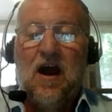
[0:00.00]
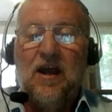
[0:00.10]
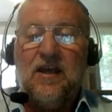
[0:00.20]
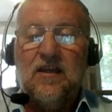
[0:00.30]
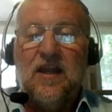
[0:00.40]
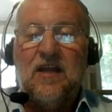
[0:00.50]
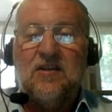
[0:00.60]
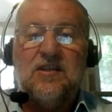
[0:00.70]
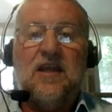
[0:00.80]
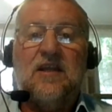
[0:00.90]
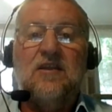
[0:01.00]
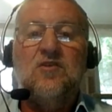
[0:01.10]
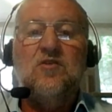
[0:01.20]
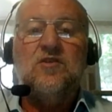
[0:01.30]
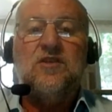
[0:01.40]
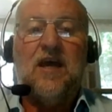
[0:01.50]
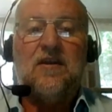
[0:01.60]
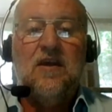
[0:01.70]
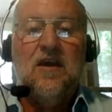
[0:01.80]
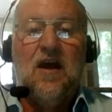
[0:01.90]
I can then use
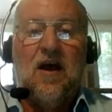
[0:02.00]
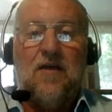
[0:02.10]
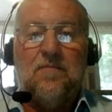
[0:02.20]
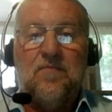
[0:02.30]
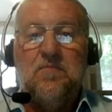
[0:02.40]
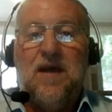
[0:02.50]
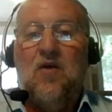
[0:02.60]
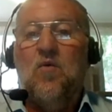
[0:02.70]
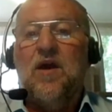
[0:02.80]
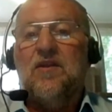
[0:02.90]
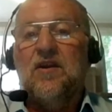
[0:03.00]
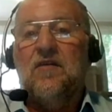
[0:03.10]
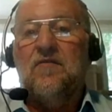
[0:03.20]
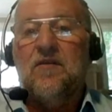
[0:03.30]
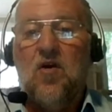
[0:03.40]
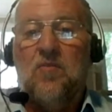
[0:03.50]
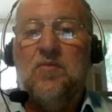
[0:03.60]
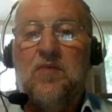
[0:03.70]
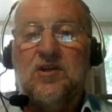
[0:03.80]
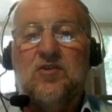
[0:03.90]
that malware that I've
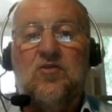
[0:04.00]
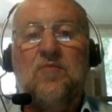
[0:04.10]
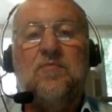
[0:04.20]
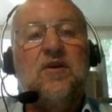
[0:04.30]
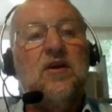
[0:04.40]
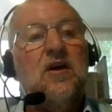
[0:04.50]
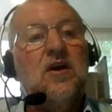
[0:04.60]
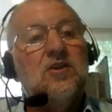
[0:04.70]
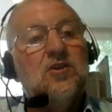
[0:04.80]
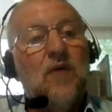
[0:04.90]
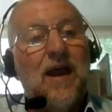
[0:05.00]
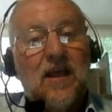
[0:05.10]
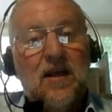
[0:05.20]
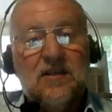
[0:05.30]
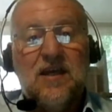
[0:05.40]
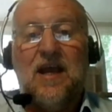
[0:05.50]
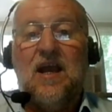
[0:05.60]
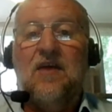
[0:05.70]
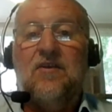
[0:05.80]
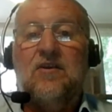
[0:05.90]
compromised your computer to
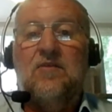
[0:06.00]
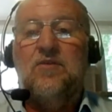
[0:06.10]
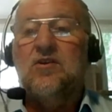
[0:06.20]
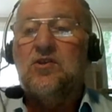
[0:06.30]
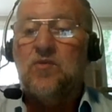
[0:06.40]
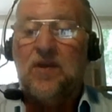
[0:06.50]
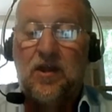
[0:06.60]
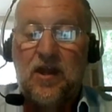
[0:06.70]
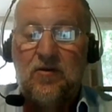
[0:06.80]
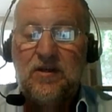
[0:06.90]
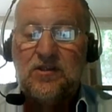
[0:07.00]
attack other computers, whether they're